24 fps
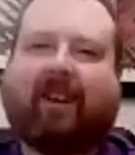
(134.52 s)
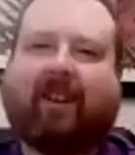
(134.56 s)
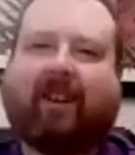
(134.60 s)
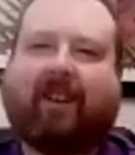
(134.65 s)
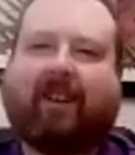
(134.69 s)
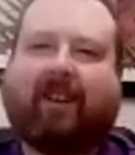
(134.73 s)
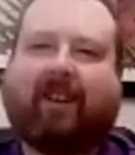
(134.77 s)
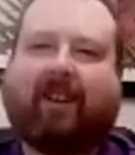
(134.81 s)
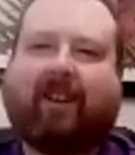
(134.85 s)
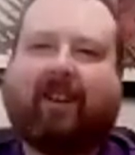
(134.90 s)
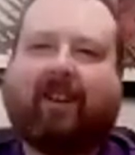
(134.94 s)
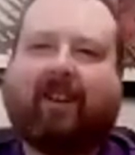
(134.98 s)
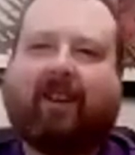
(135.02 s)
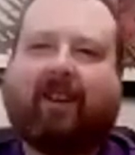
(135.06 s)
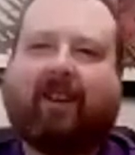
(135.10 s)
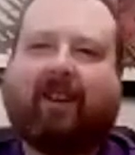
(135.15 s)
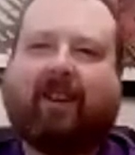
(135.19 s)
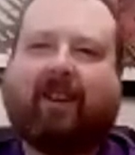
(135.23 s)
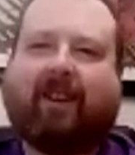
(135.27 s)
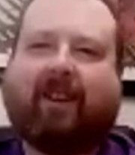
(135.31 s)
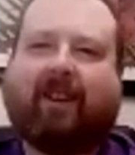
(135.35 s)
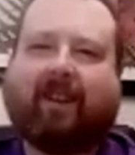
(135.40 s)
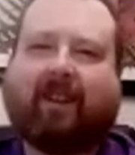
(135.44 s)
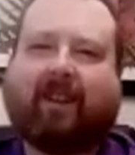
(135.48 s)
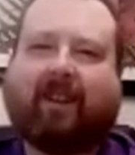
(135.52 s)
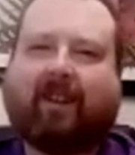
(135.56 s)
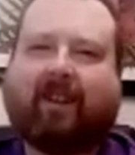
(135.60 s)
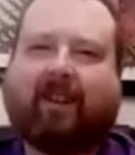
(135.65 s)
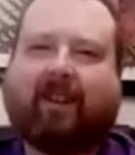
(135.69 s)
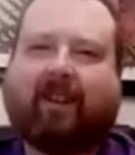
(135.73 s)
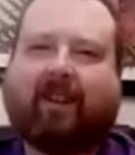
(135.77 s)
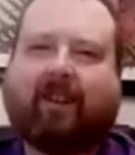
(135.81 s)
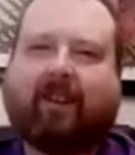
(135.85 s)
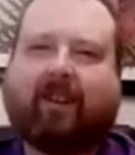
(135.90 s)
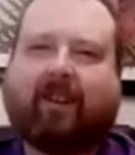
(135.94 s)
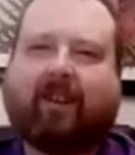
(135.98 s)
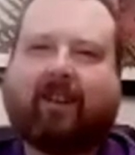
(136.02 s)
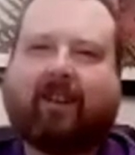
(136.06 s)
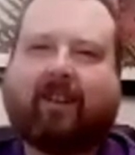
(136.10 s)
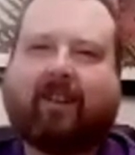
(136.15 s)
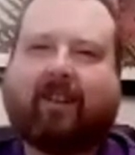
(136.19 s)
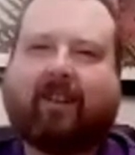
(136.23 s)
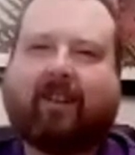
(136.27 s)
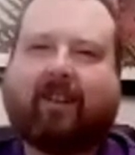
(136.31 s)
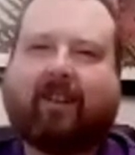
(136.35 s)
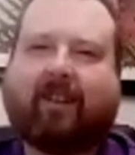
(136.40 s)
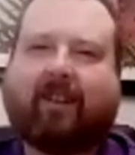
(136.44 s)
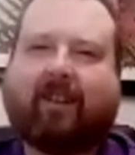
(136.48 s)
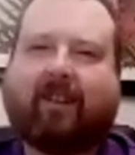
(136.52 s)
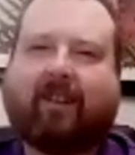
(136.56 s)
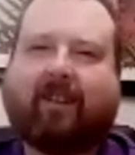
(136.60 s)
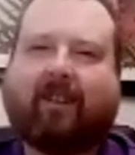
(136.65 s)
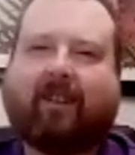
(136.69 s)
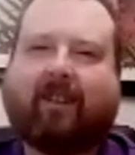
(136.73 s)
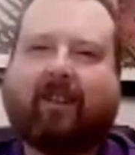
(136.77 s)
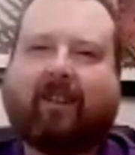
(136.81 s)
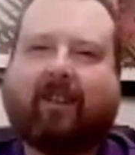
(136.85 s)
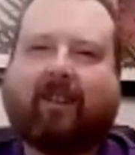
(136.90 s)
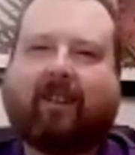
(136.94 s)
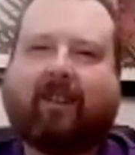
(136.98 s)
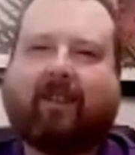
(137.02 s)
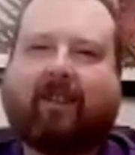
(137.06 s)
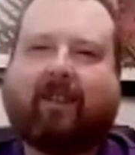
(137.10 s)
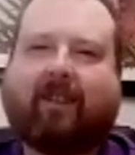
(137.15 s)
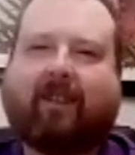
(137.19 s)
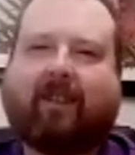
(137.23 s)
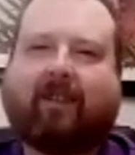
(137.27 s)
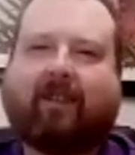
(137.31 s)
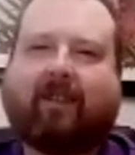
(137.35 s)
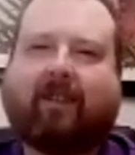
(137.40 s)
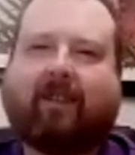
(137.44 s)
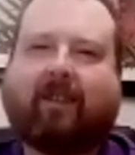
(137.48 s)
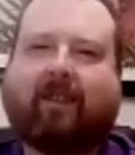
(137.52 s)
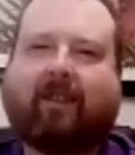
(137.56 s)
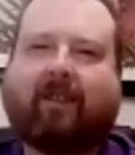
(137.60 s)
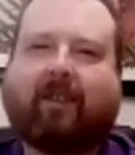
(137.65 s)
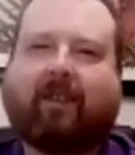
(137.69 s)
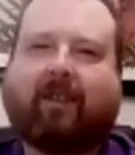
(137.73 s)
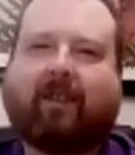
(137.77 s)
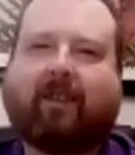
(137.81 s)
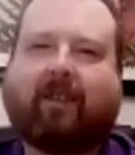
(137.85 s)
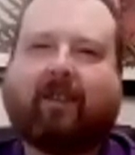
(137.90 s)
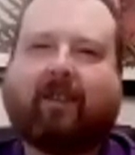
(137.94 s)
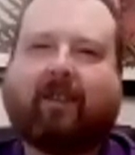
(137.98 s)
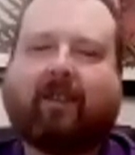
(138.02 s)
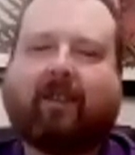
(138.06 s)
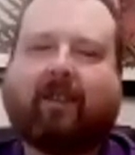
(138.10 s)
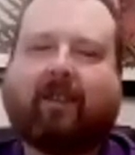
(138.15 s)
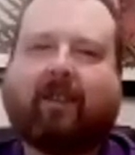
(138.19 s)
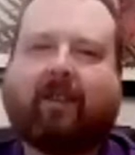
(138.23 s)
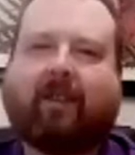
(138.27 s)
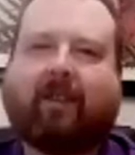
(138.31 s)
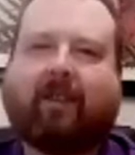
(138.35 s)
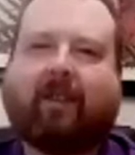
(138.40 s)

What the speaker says: The person shown says nothing.